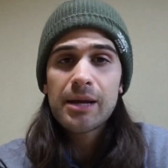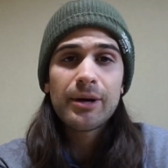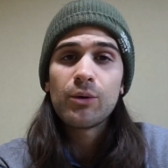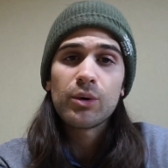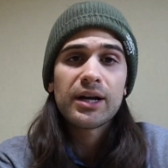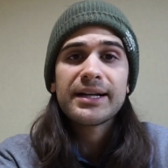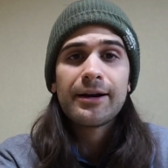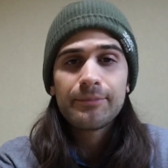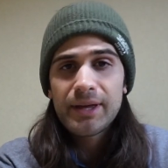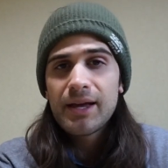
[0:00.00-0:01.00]
about work
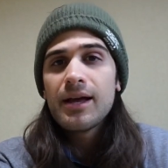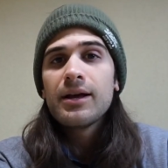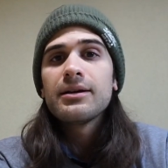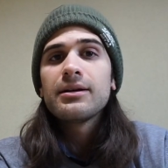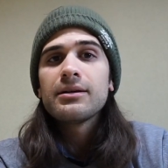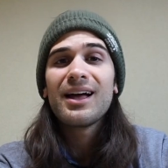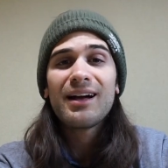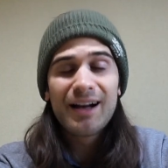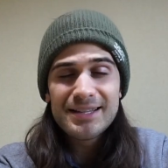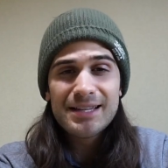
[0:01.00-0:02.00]
now.
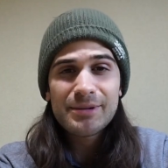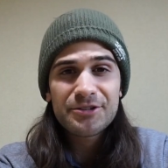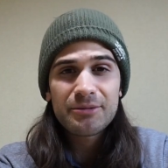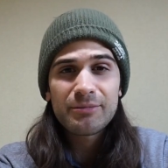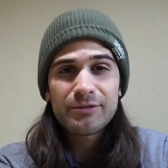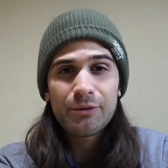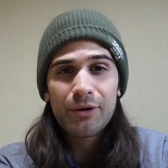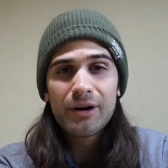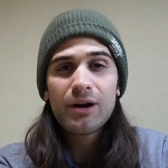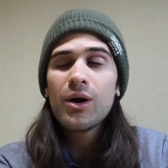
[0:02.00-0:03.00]
As I mentioned
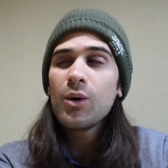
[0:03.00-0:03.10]
before,